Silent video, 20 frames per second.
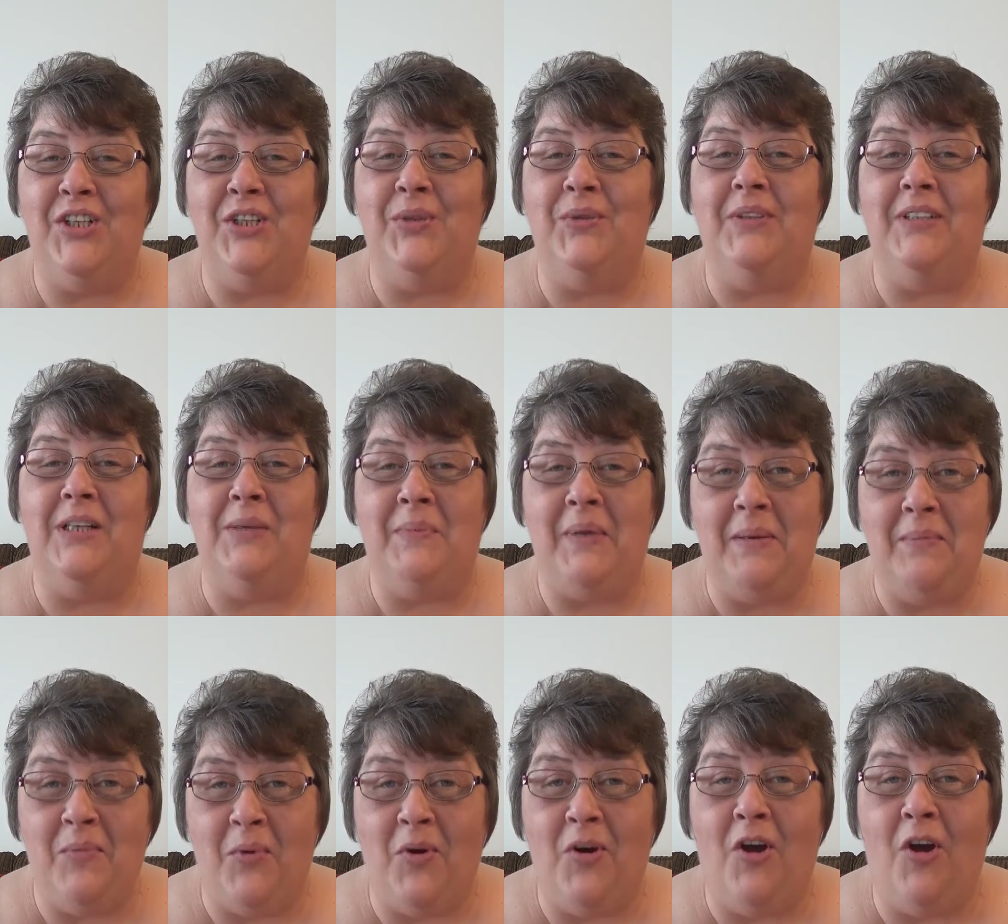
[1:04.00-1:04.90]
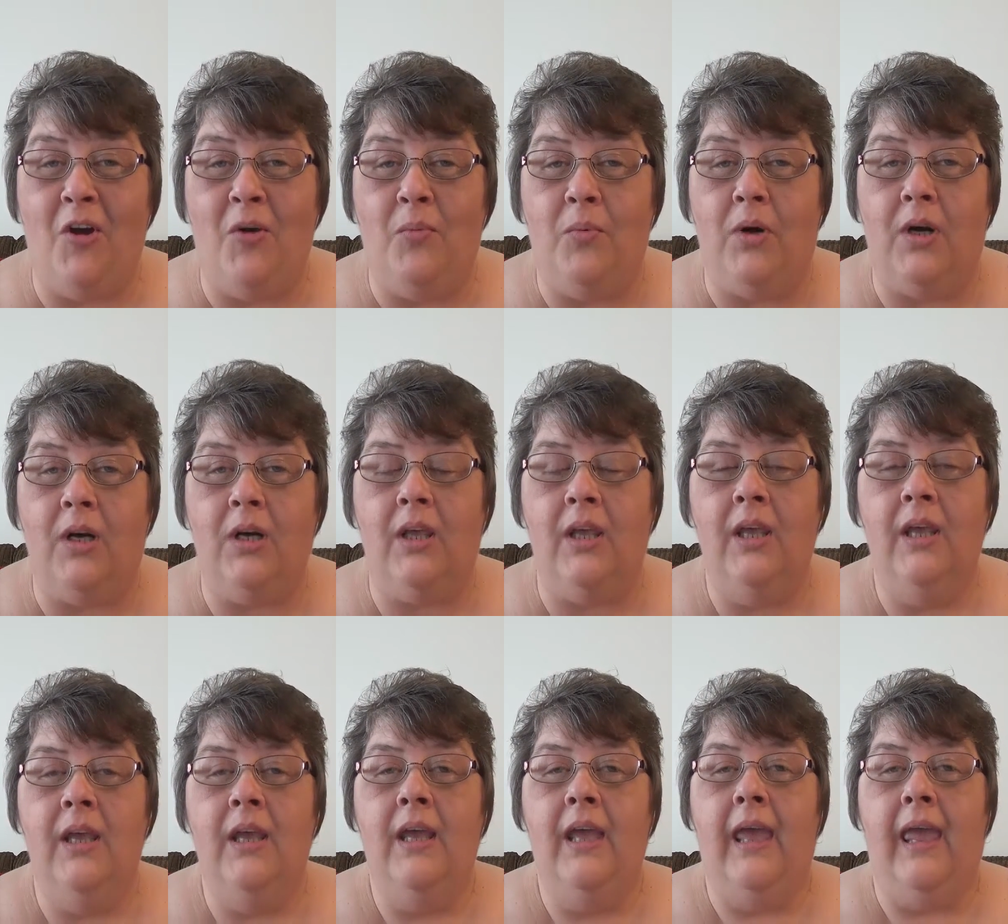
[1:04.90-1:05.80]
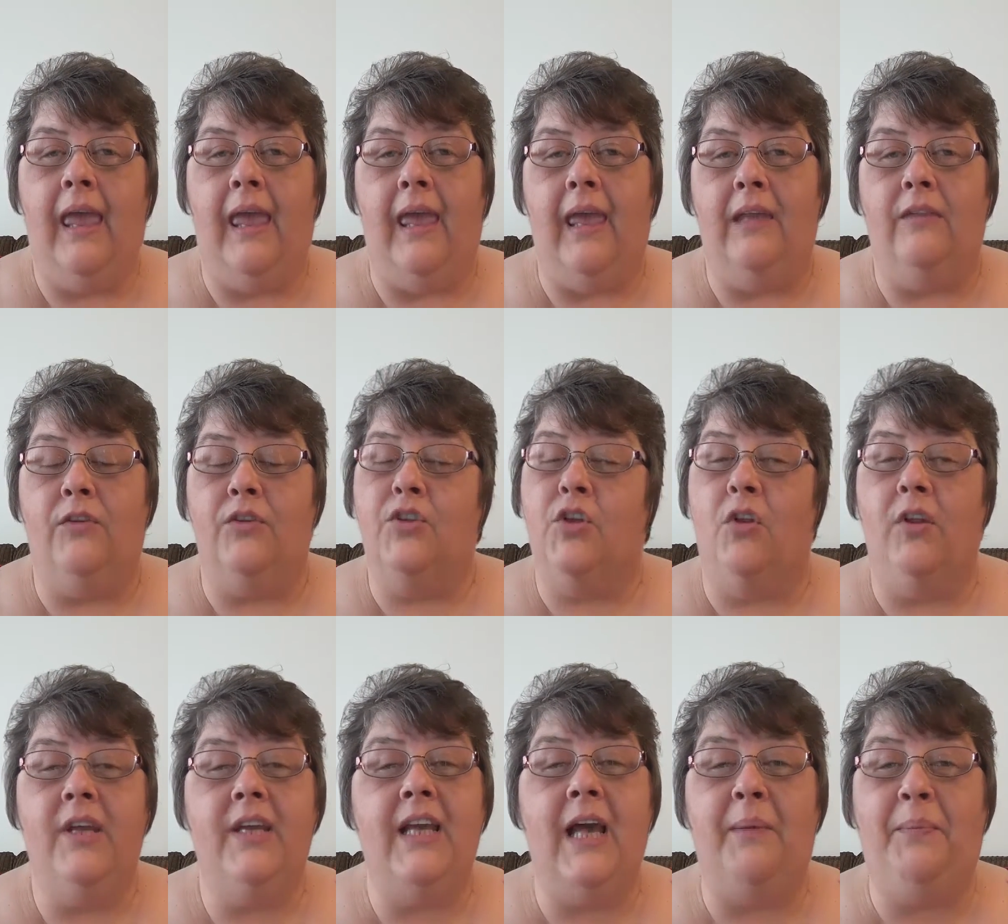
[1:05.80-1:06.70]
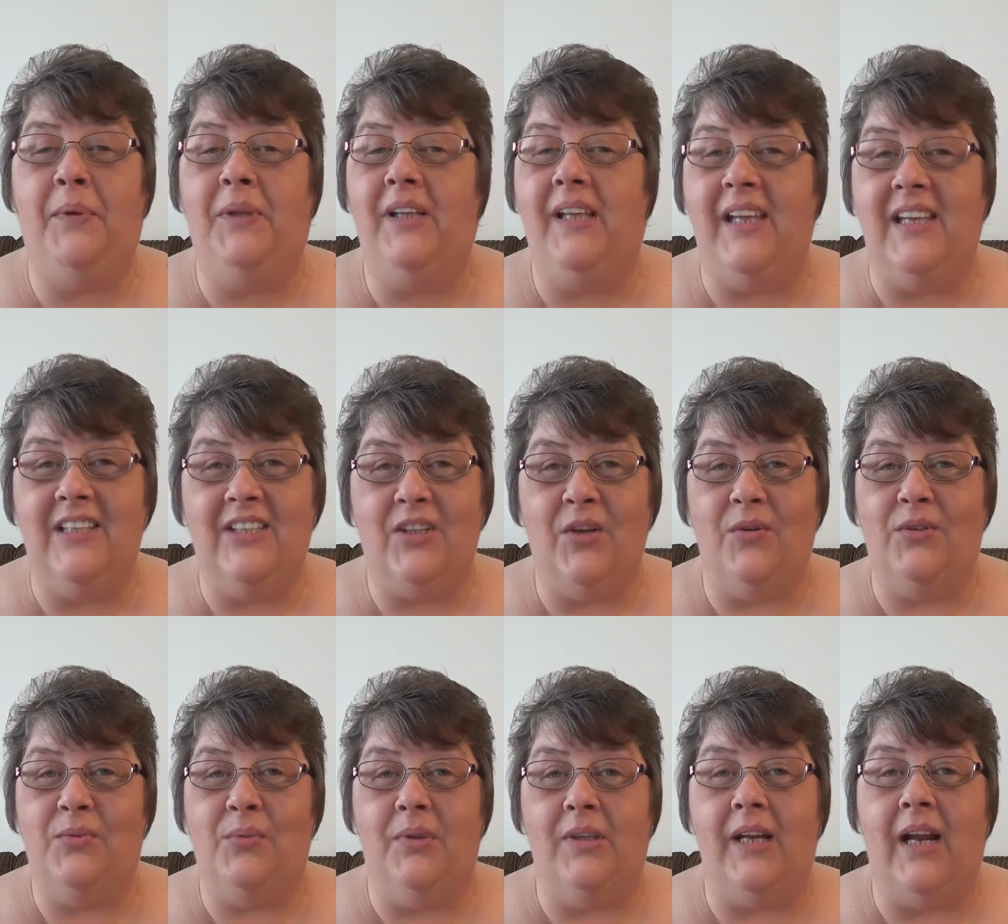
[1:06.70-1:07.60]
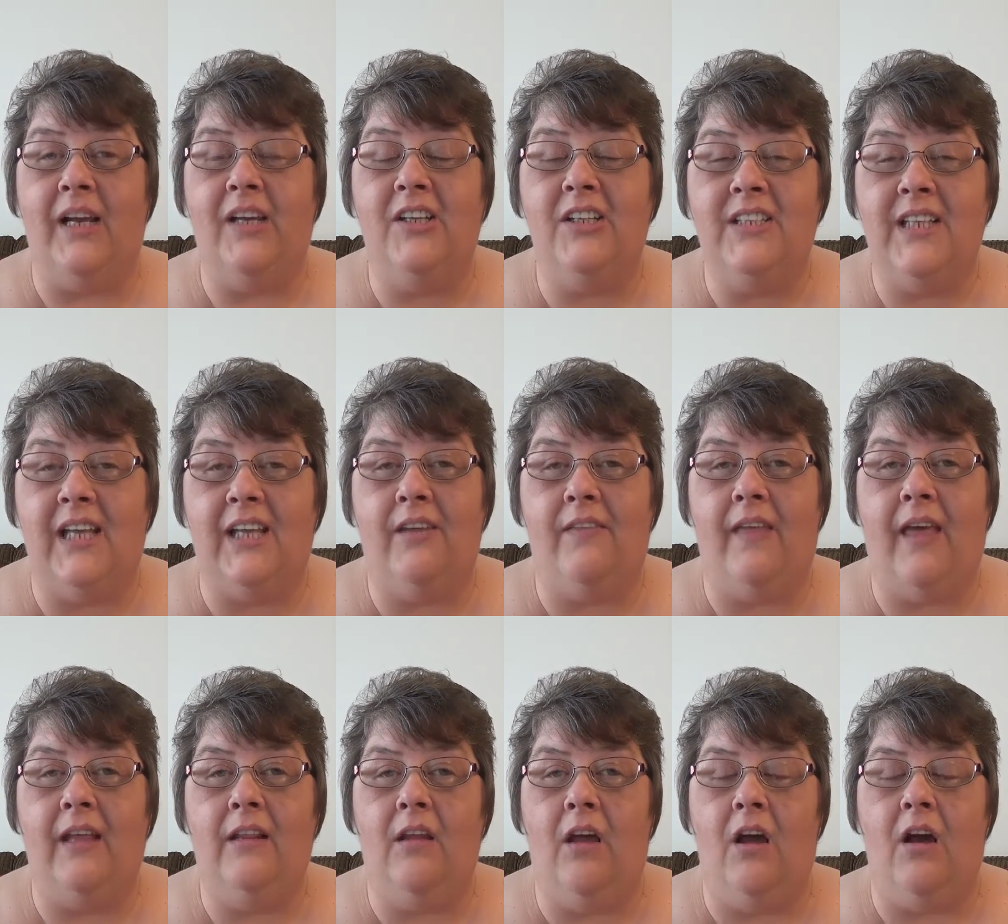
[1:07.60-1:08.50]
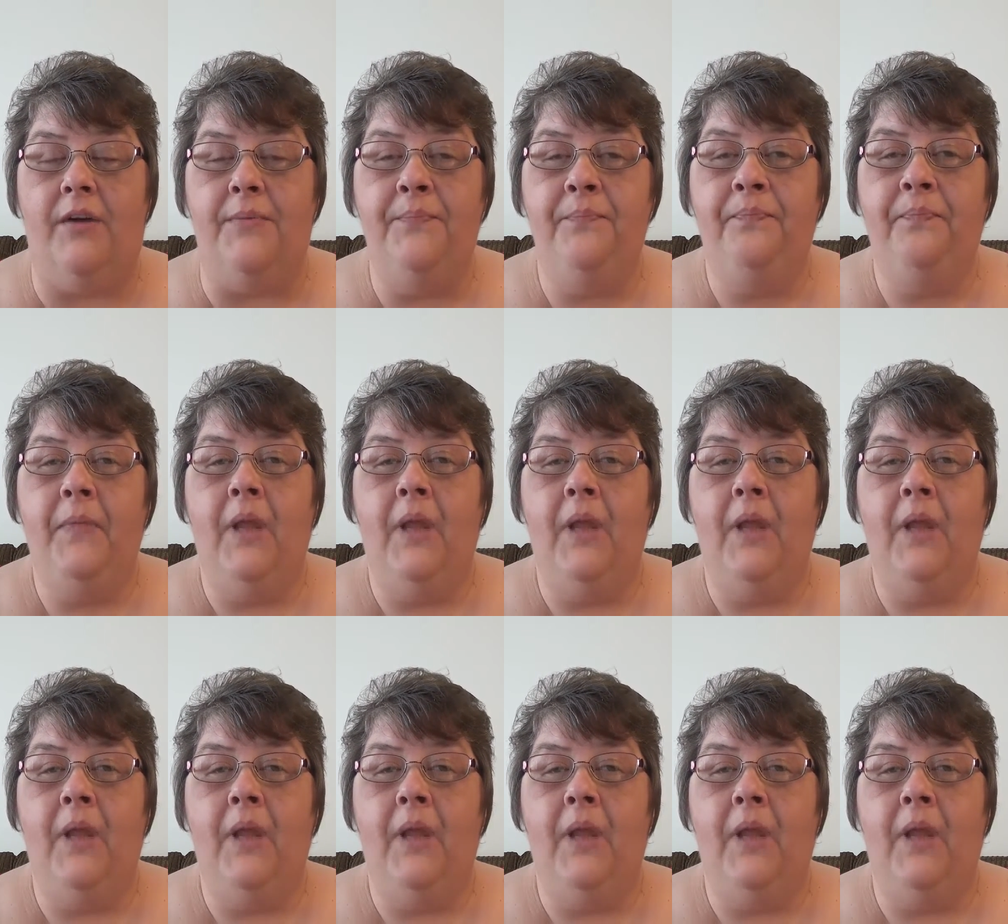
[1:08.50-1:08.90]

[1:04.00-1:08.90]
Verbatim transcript: do a little bit more homework, and there's only a couple links, so it's really not going to take you that long,